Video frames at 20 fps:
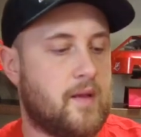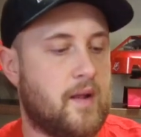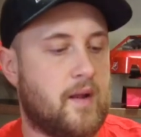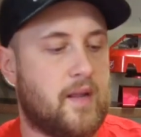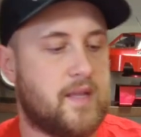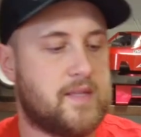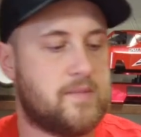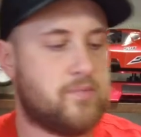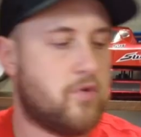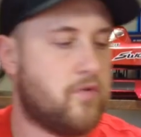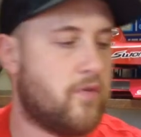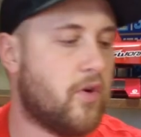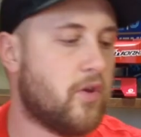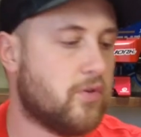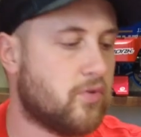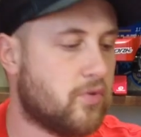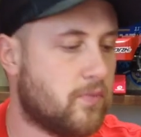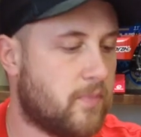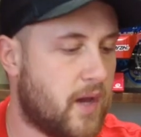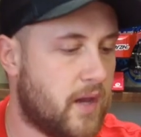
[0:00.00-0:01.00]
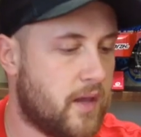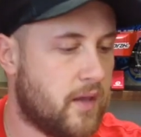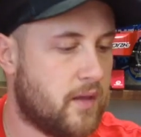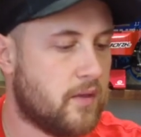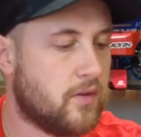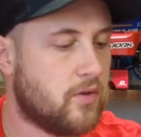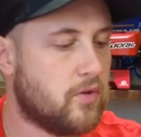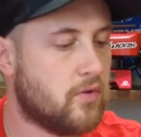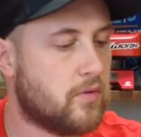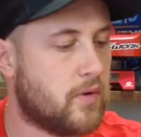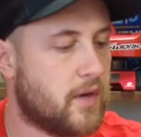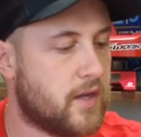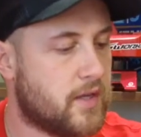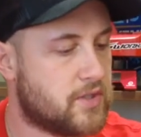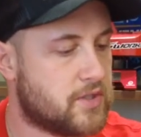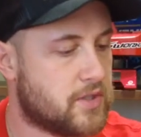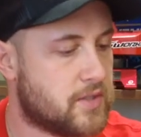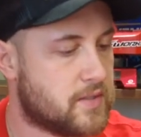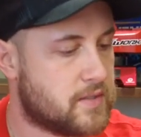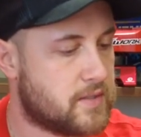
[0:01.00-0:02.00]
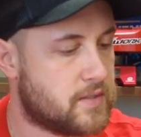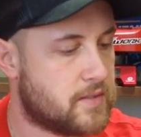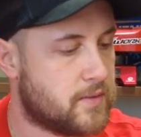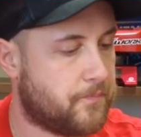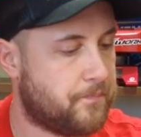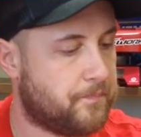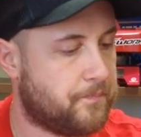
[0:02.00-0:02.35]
Let's move on to my new engines.